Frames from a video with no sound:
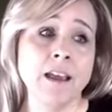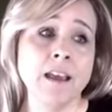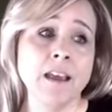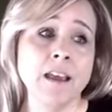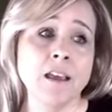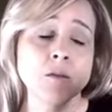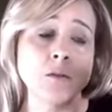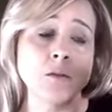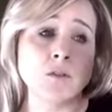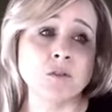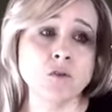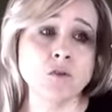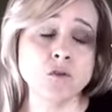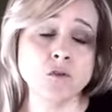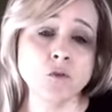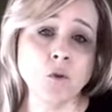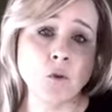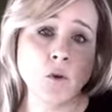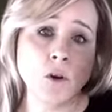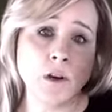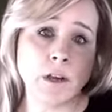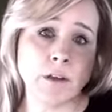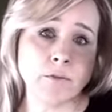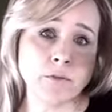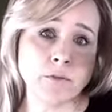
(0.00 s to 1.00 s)
It was
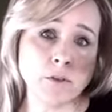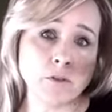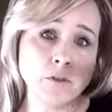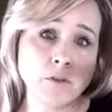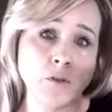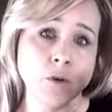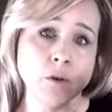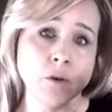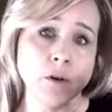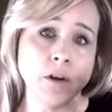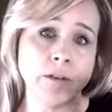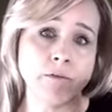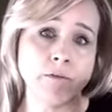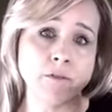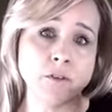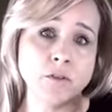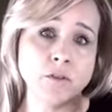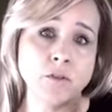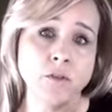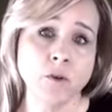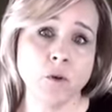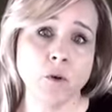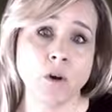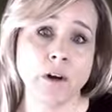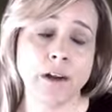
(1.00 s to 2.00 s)
story after story after
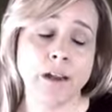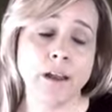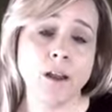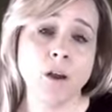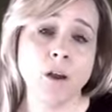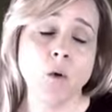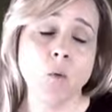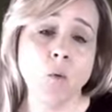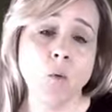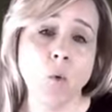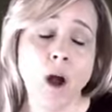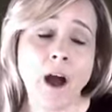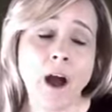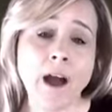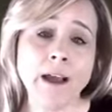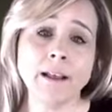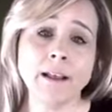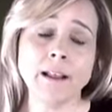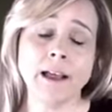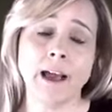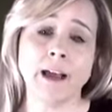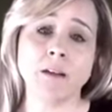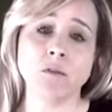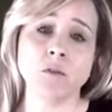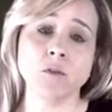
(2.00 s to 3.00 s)
story
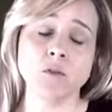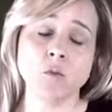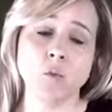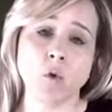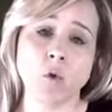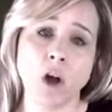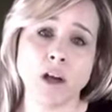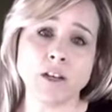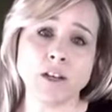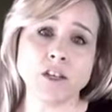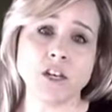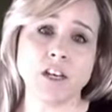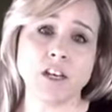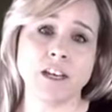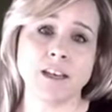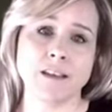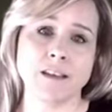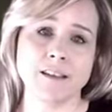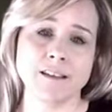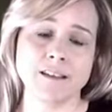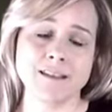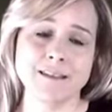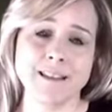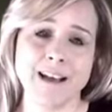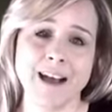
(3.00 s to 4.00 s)
while I was watching
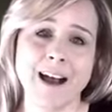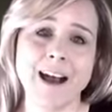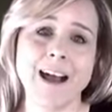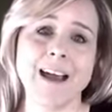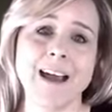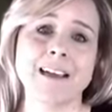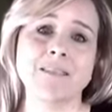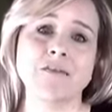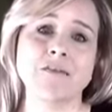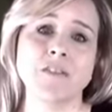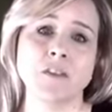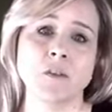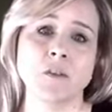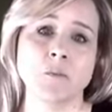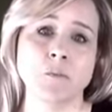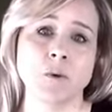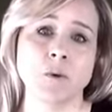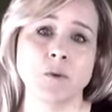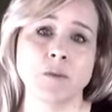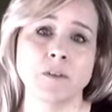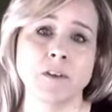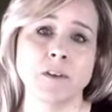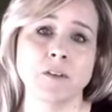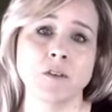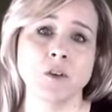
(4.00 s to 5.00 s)
live the
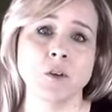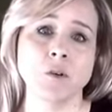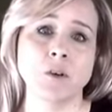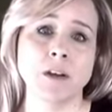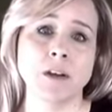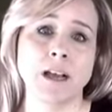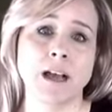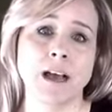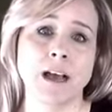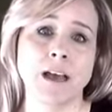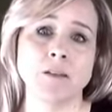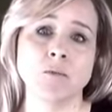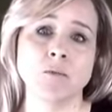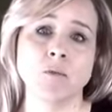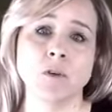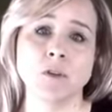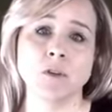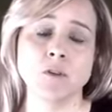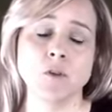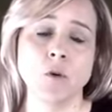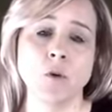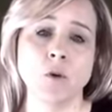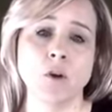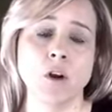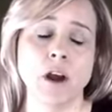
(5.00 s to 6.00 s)
protests going on with
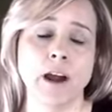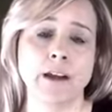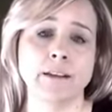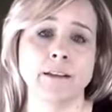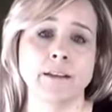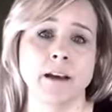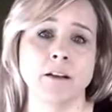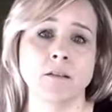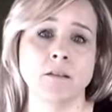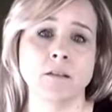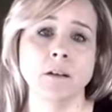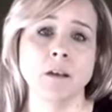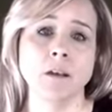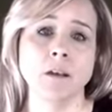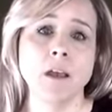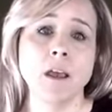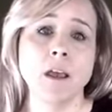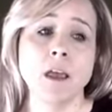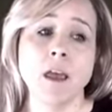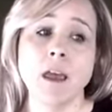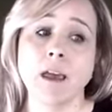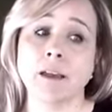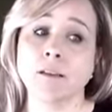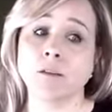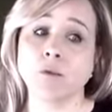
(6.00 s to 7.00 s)
no crackdown.
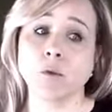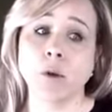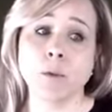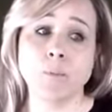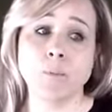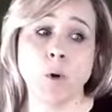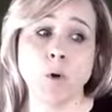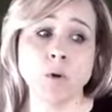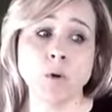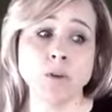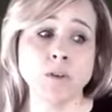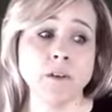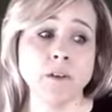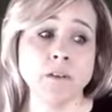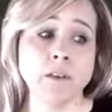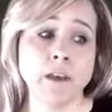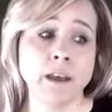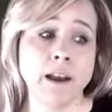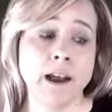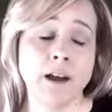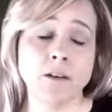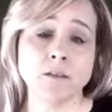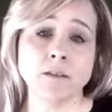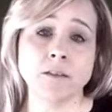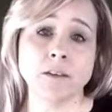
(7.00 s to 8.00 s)
And so I posted that
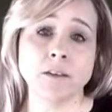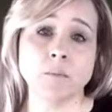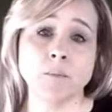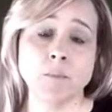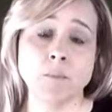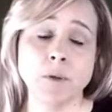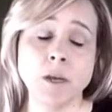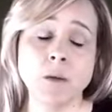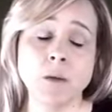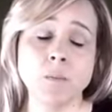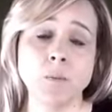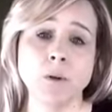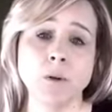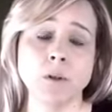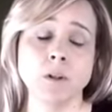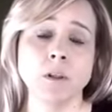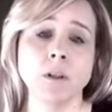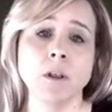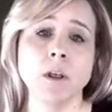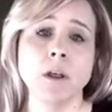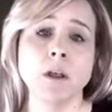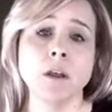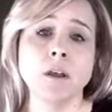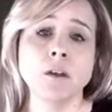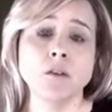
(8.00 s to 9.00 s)
out and said, people,
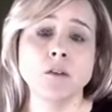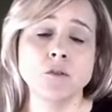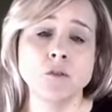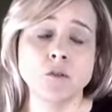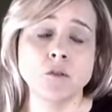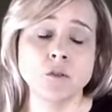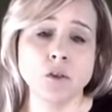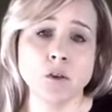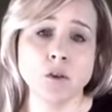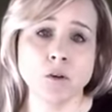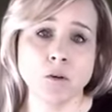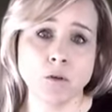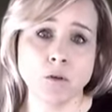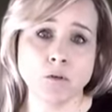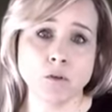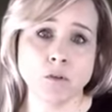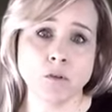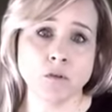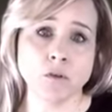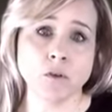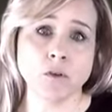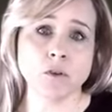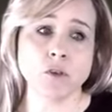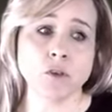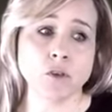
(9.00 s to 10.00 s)
do your own
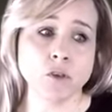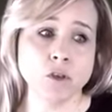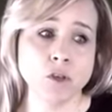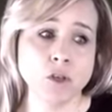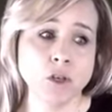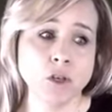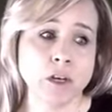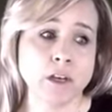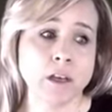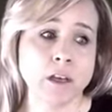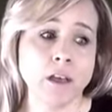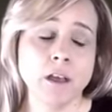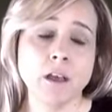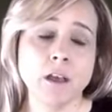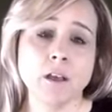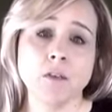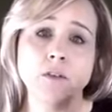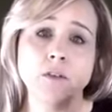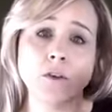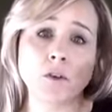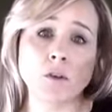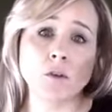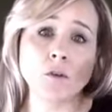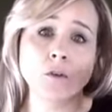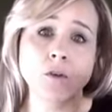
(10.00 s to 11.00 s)
search. Look,
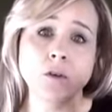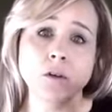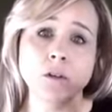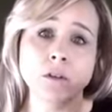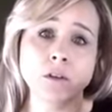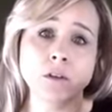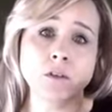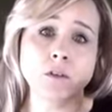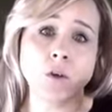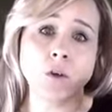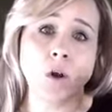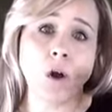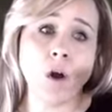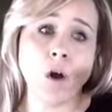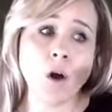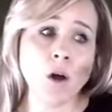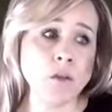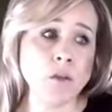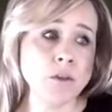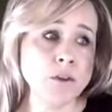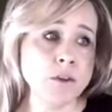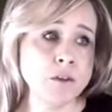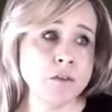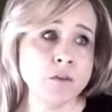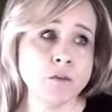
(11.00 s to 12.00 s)
the Google is all
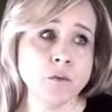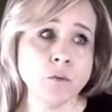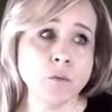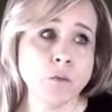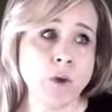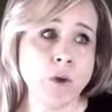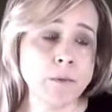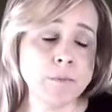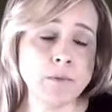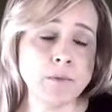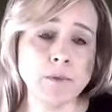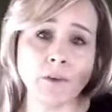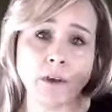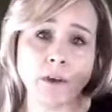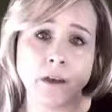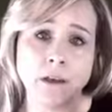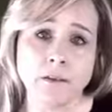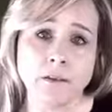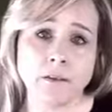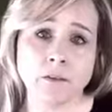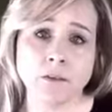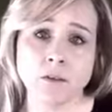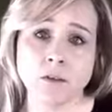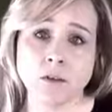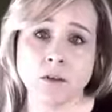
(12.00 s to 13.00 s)
these
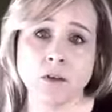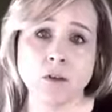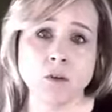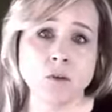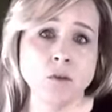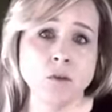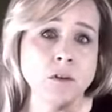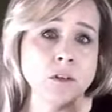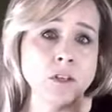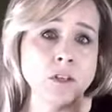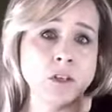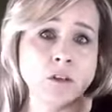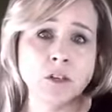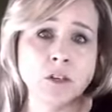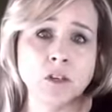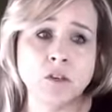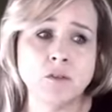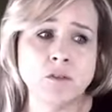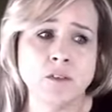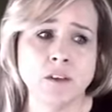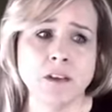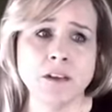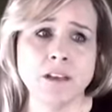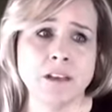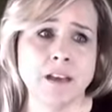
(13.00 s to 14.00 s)
websites. You can Google, you can
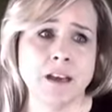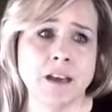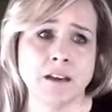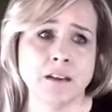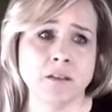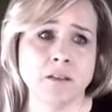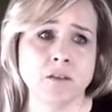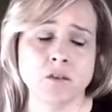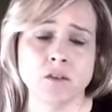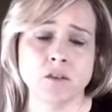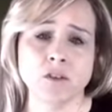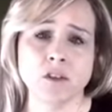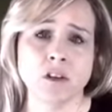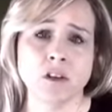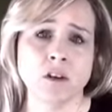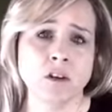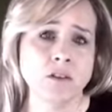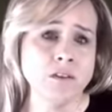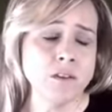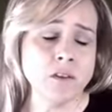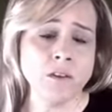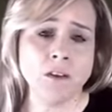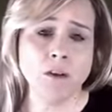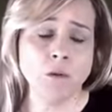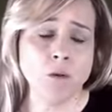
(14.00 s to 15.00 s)
use any kind of search
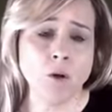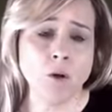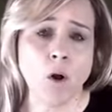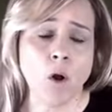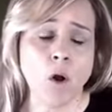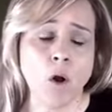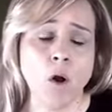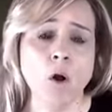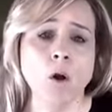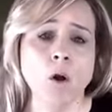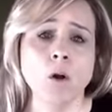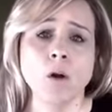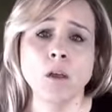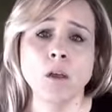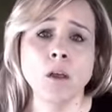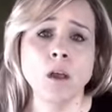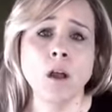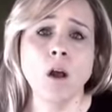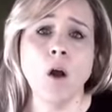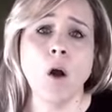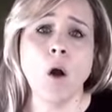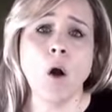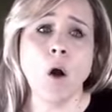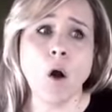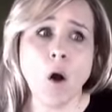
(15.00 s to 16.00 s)
because they were all
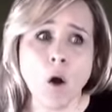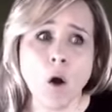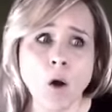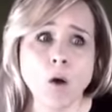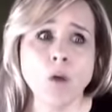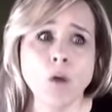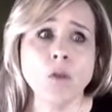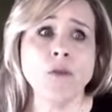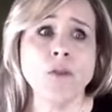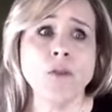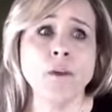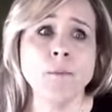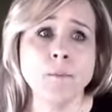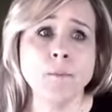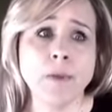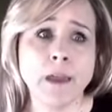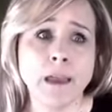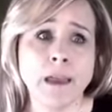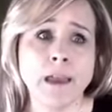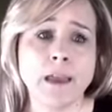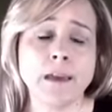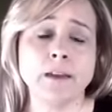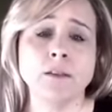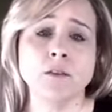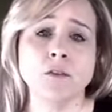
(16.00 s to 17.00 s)
all the
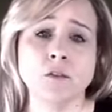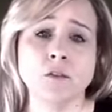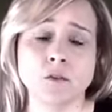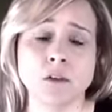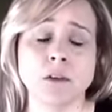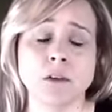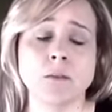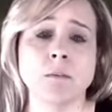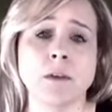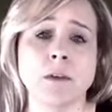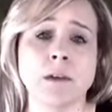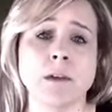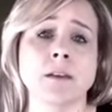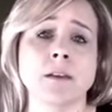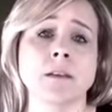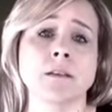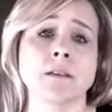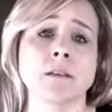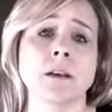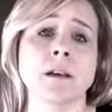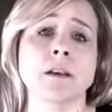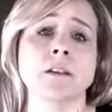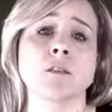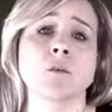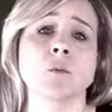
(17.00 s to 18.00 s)
mainstream media
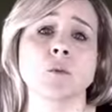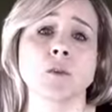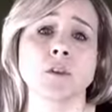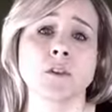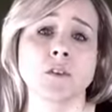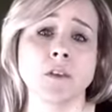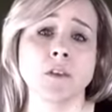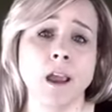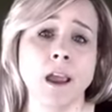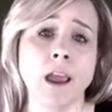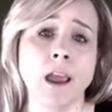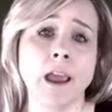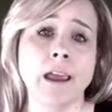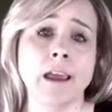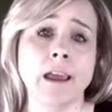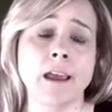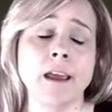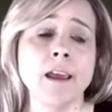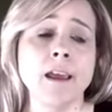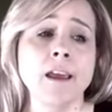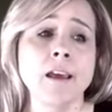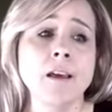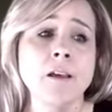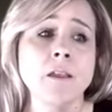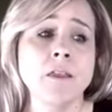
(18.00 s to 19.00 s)
sites were saying
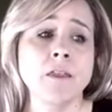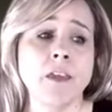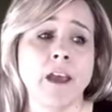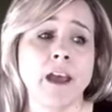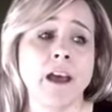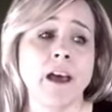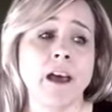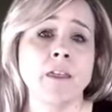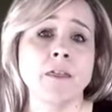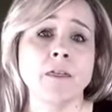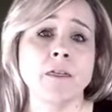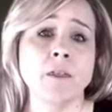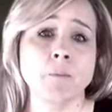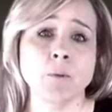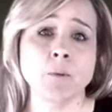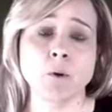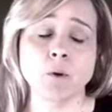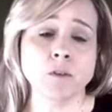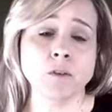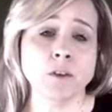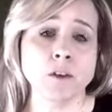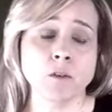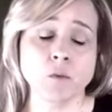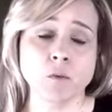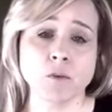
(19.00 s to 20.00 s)
that the
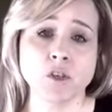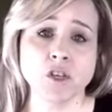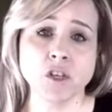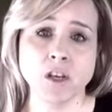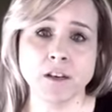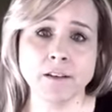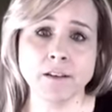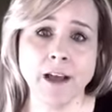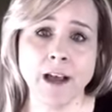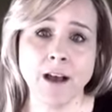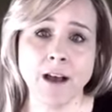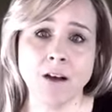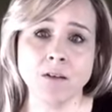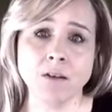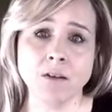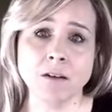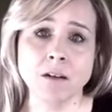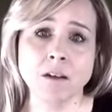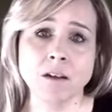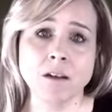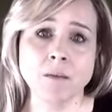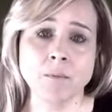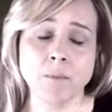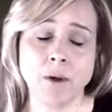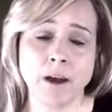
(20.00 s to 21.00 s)
protests were shut down
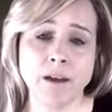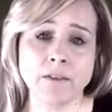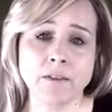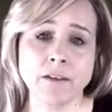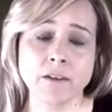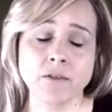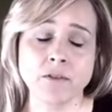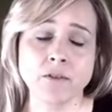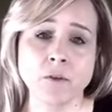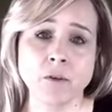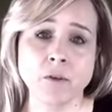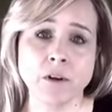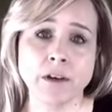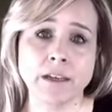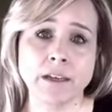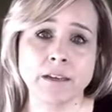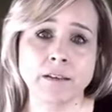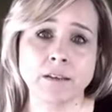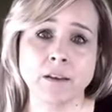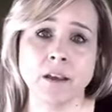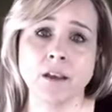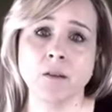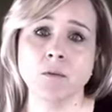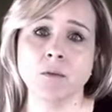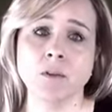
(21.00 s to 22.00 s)
by the
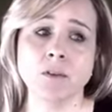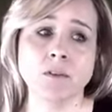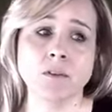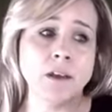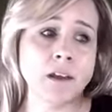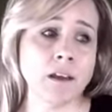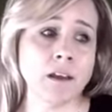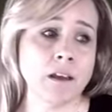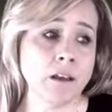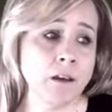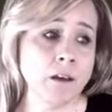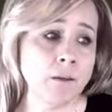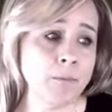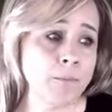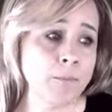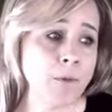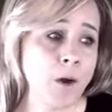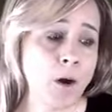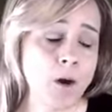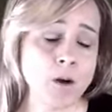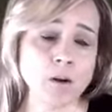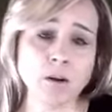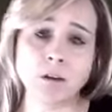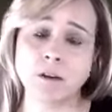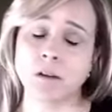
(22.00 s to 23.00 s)
authorities. It was like
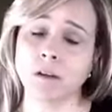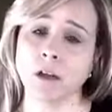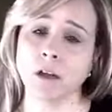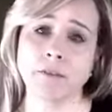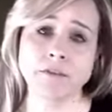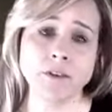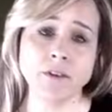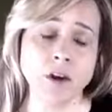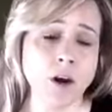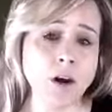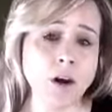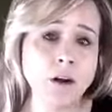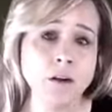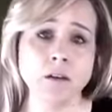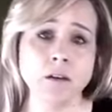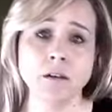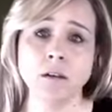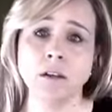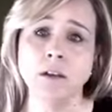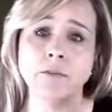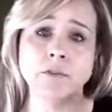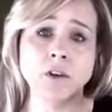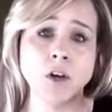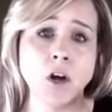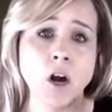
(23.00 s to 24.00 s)
article after article
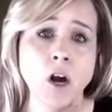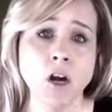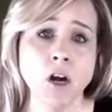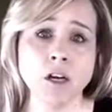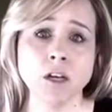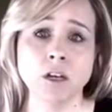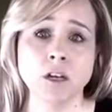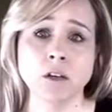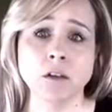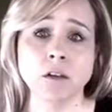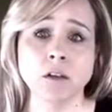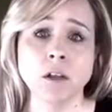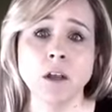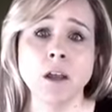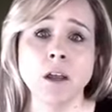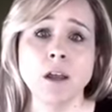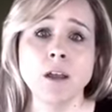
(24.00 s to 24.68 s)
after article.